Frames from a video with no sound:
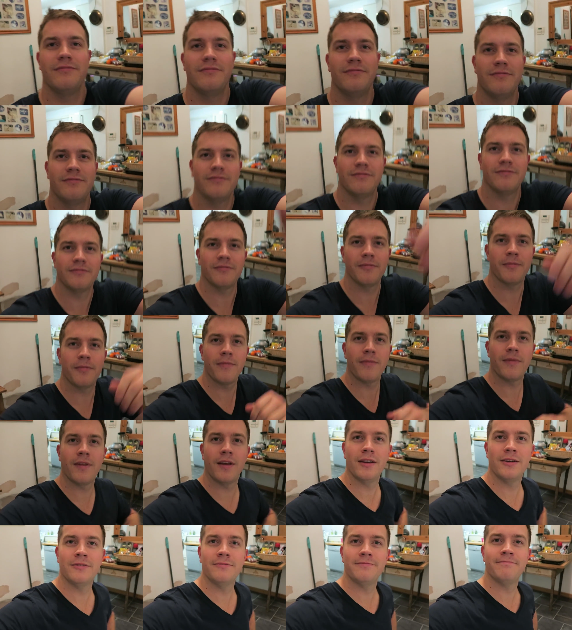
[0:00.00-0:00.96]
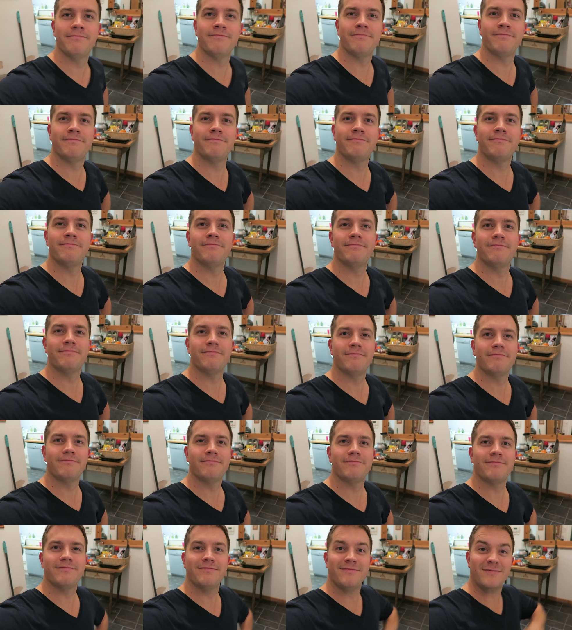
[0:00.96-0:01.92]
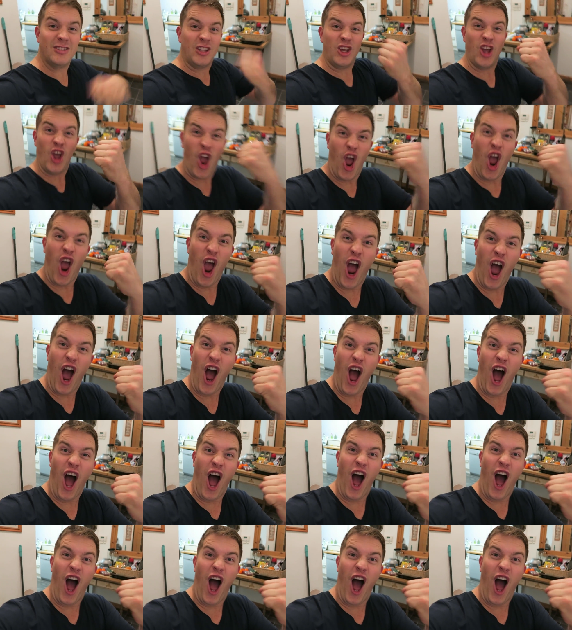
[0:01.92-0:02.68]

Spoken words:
[no speech]